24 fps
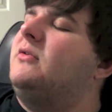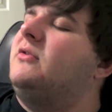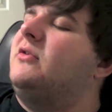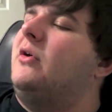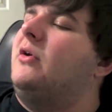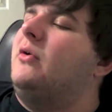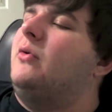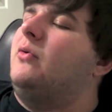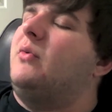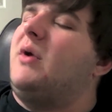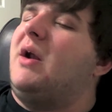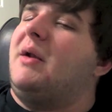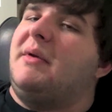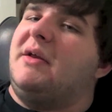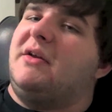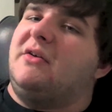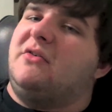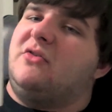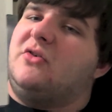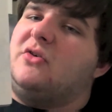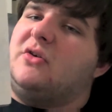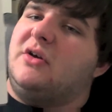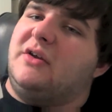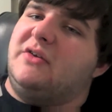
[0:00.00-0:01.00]
So Rain
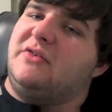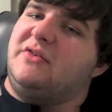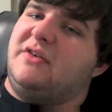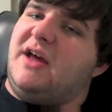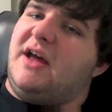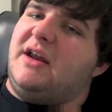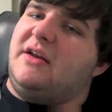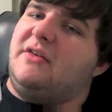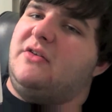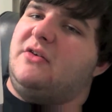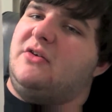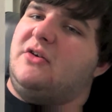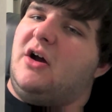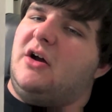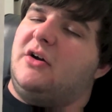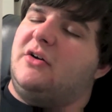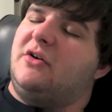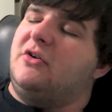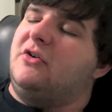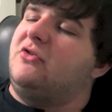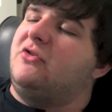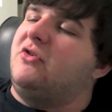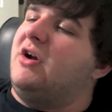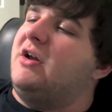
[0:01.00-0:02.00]
Man took his dad to the
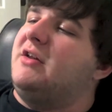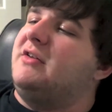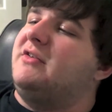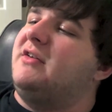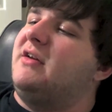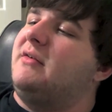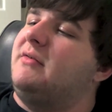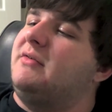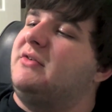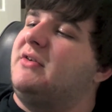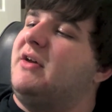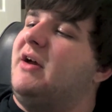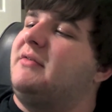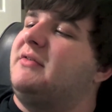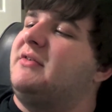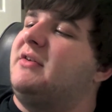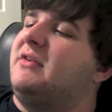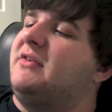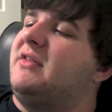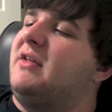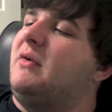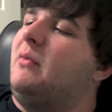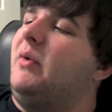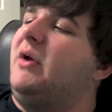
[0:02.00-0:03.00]
doctor to try and save his life. It
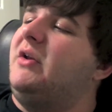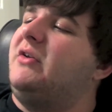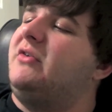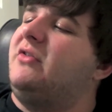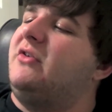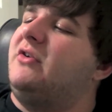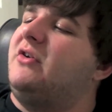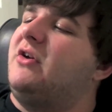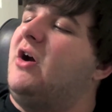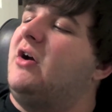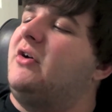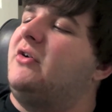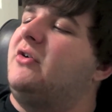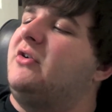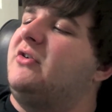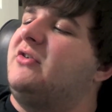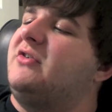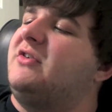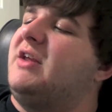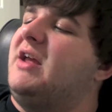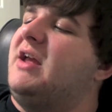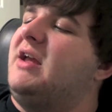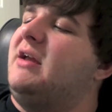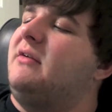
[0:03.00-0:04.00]
says they went to the doctor to
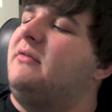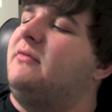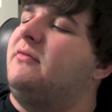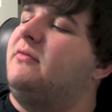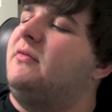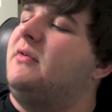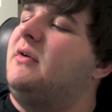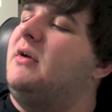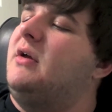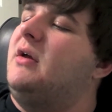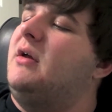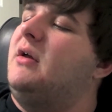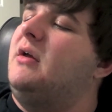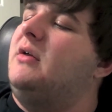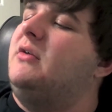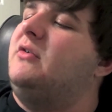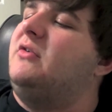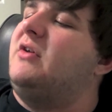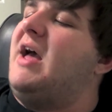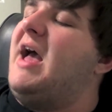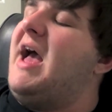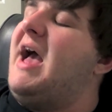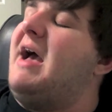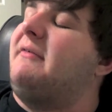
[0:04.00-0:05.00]
save,
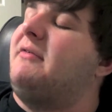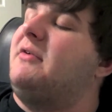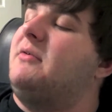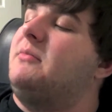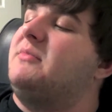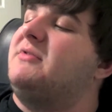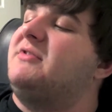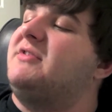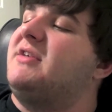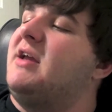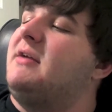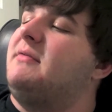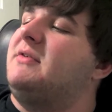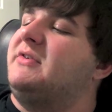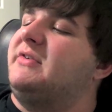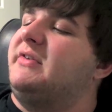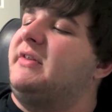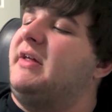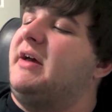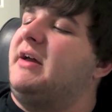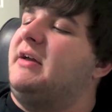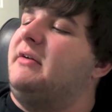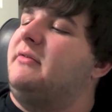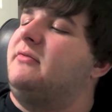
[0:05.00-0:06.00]
to have him save his
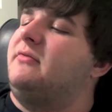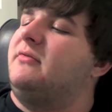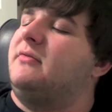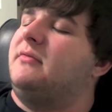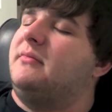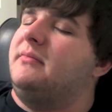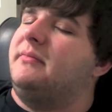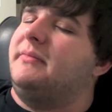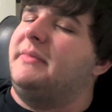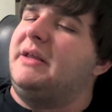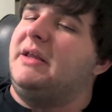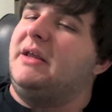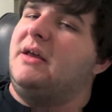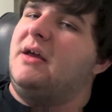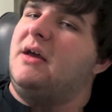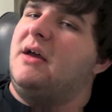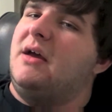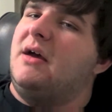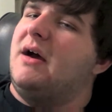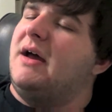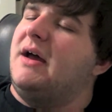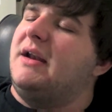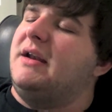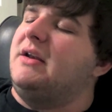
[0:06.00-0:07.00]
life.
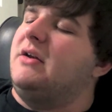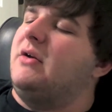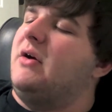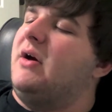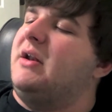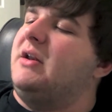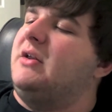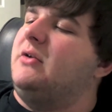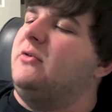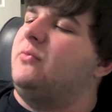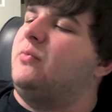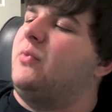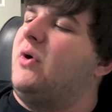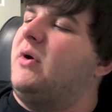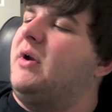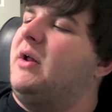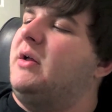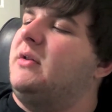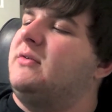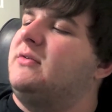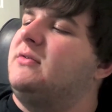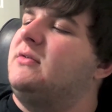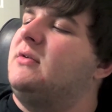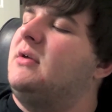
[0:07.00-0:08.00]
I didn't know how to use
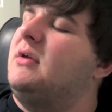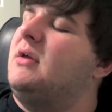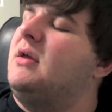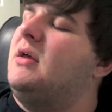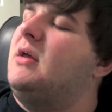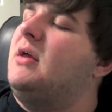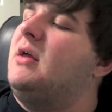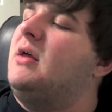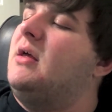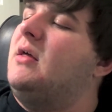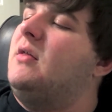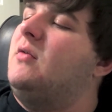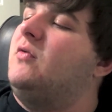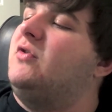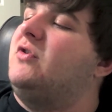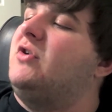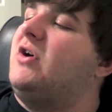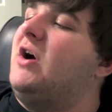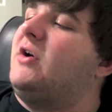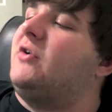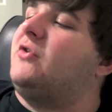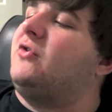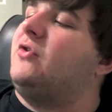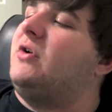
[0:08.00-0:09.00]
pronouns. The
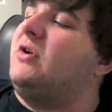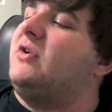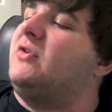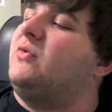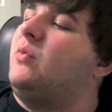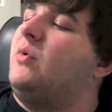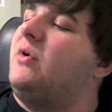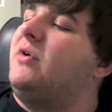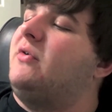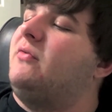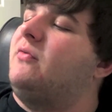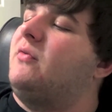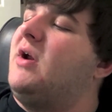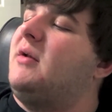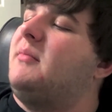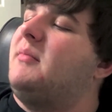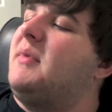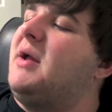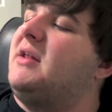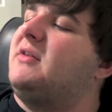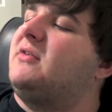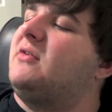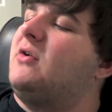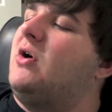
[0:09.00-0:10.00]
doctor is one of Rain
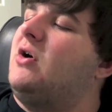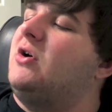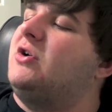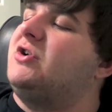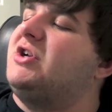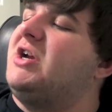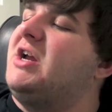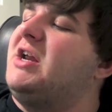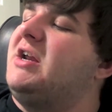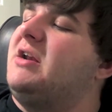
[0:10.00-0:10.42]
Man's arch